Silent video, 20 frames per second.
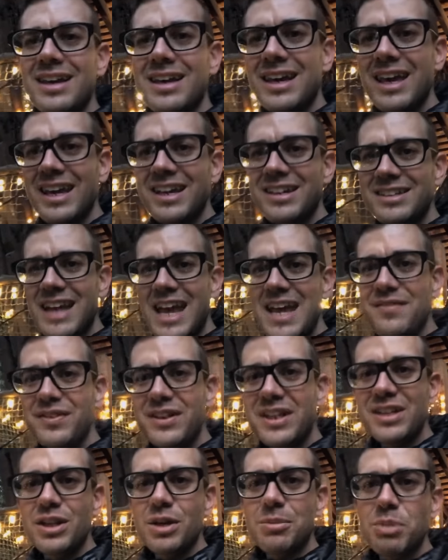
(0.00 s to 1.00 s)
King
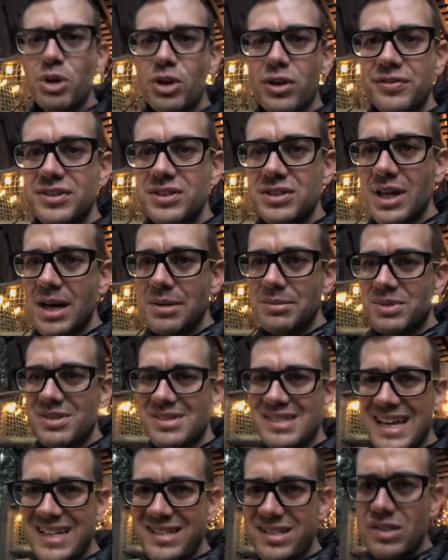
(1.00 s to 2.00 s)
David in the book of Psalms
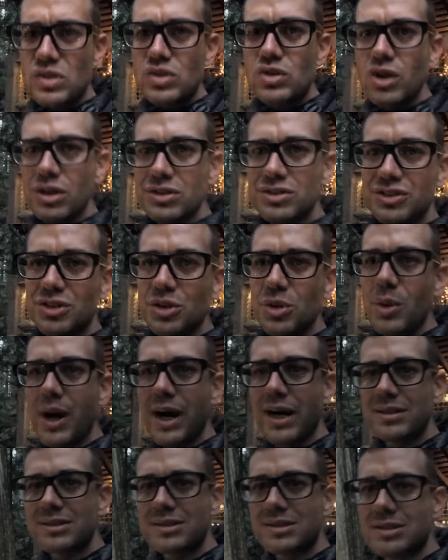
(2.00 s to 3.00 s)
says, not to
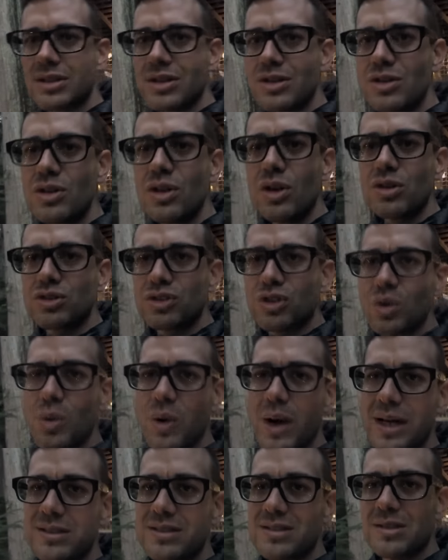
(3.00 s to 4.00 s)
us,
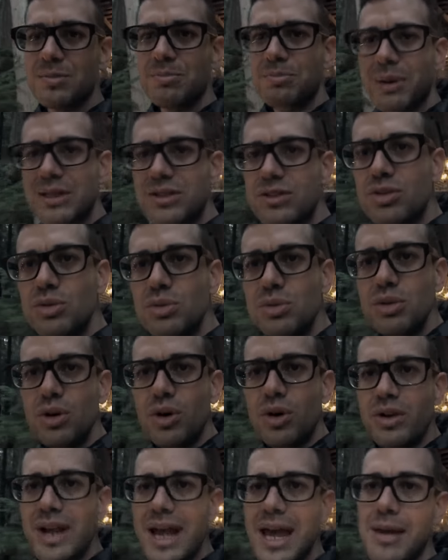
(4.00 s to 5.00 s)
but to
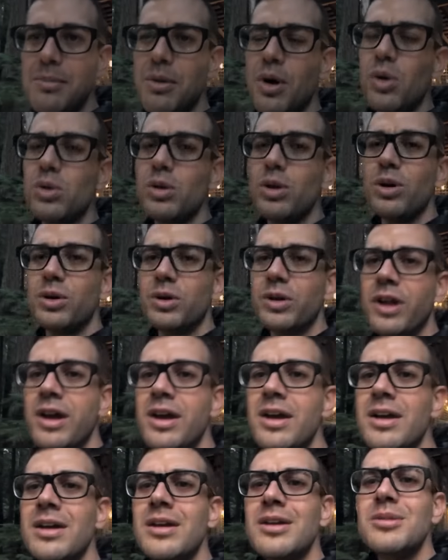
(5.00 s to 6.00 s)
your name, O Lord,
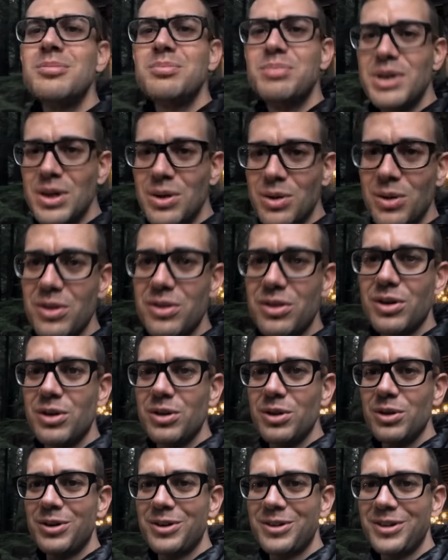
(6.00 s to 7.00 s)
be all the
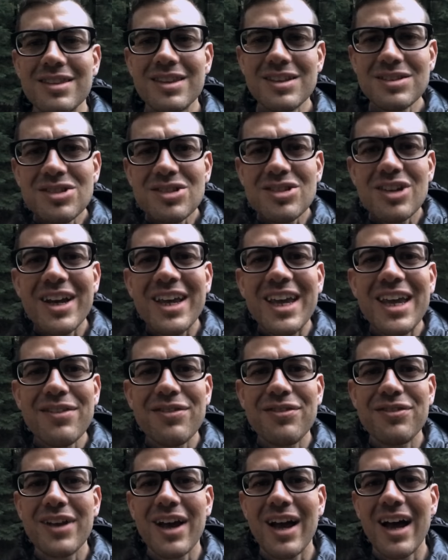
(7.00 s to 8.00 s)
glory. This is a
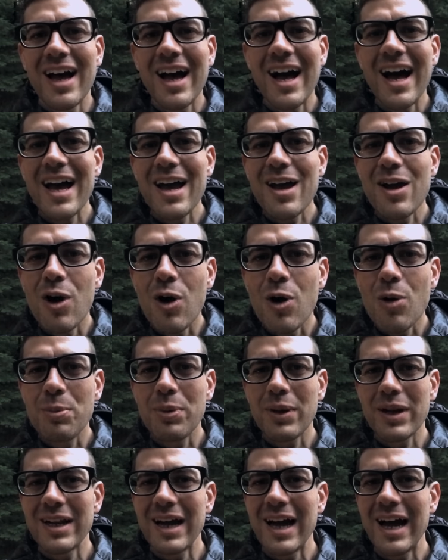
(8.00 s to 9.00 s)
gift I hope
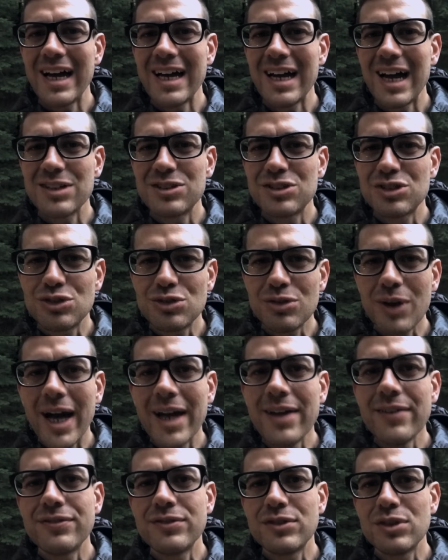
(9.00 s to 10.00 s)
and I
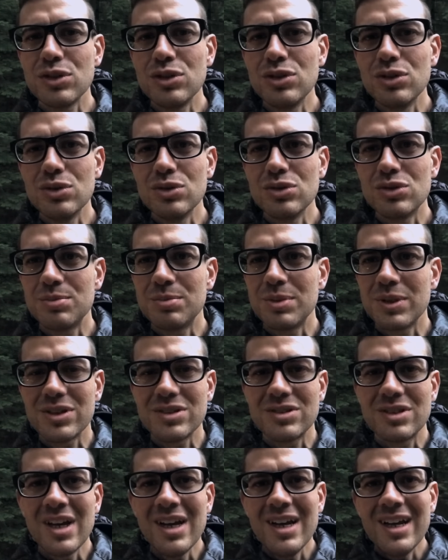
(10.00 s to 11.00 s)
strive to use,
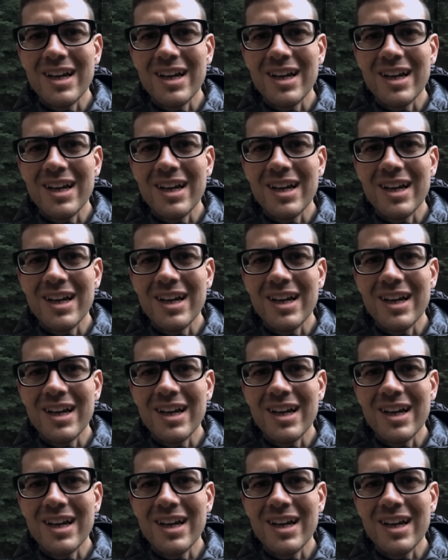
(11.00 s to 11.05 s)
because